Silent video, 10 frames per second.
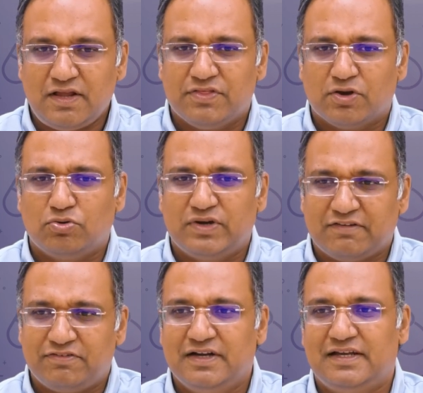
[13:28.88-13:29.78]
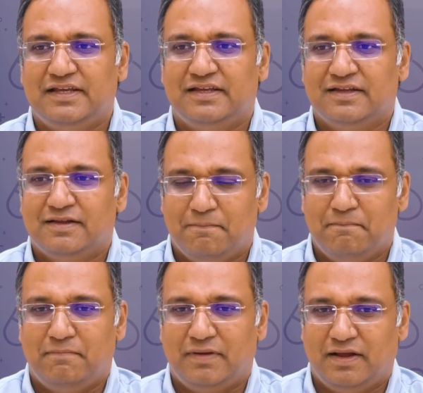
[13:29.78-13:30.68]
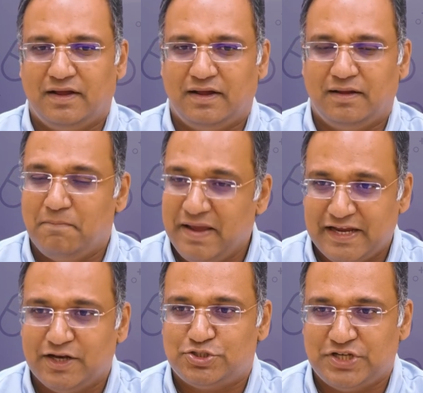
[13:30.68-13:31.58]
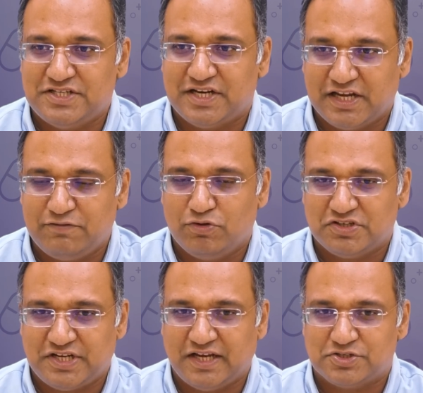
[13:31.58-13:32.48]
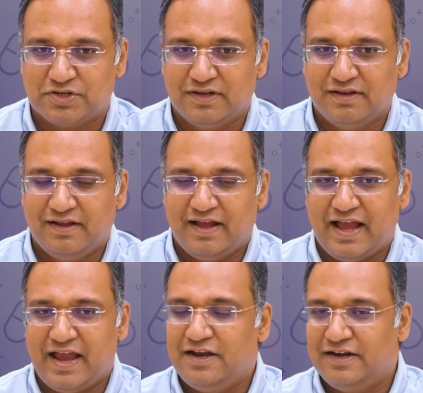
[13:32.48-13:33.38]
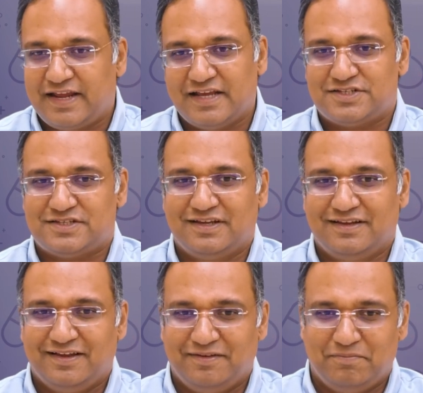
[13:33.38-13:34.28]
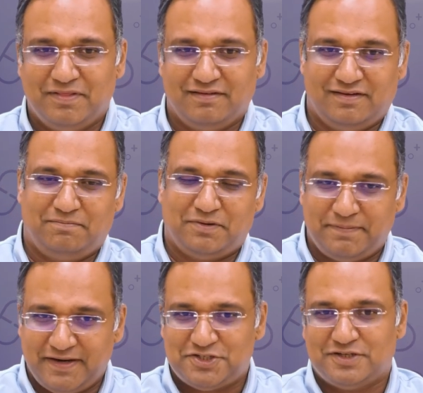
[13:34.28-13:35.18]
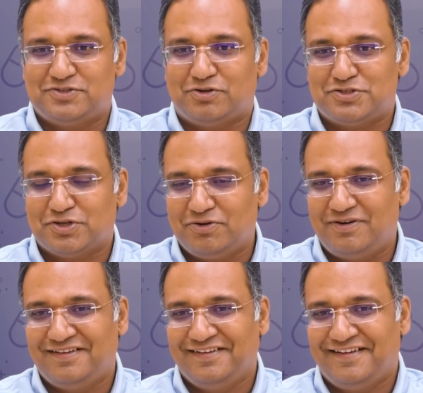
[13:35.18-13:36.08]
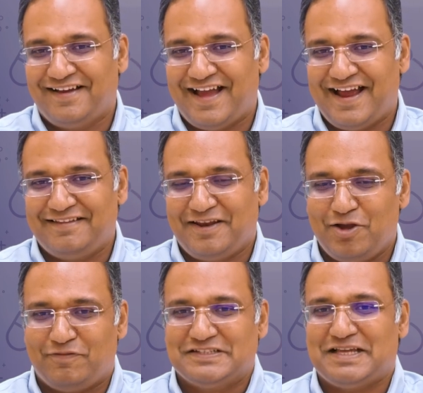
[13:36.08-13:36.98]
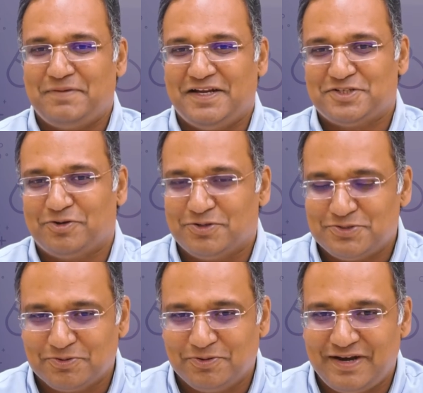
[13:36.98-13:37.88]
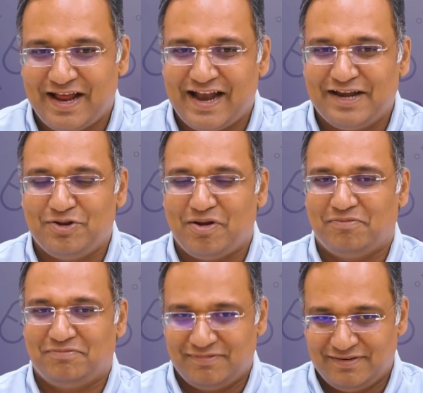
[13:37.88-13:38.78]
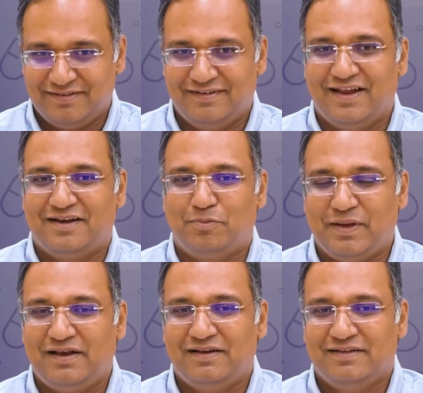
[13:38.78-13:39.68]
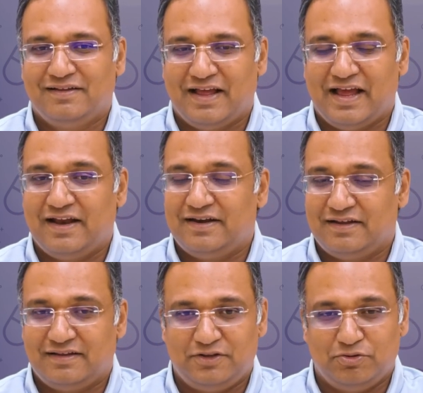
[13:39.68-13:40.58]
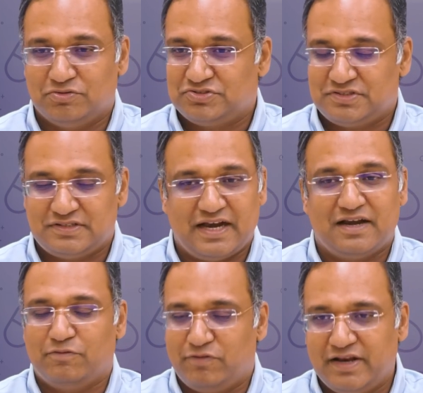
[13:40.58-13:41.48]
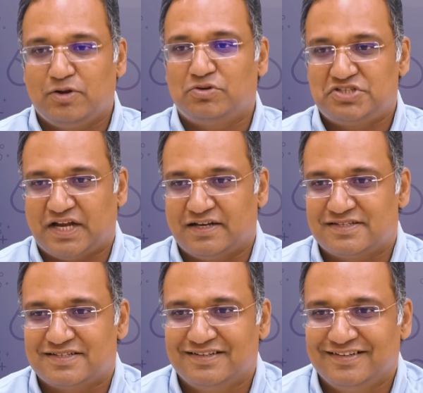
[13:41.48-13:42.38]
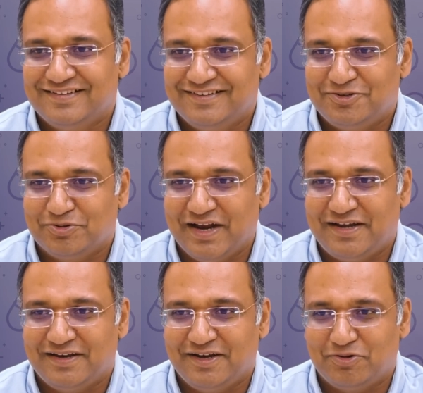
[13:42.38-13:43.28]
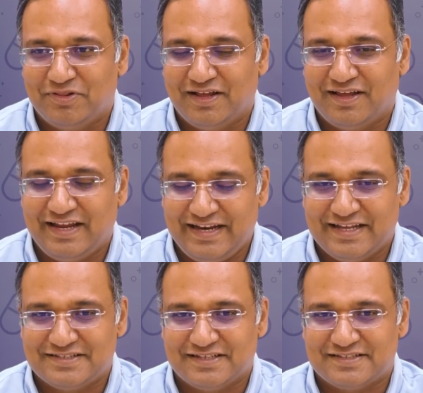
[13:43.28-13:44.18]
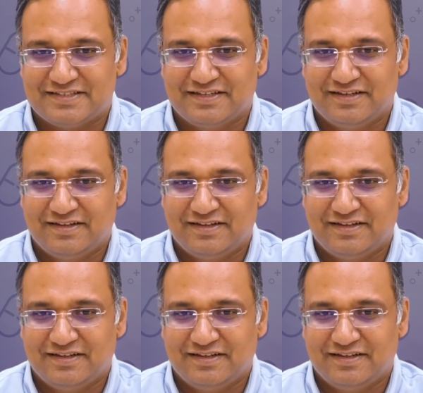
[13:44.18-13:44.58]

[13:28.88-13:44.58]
that could definitely make in a change and give you a change. And in case the preparation is also good and the day of examination also good and you have done well and you stand a very good chance to get into the NESS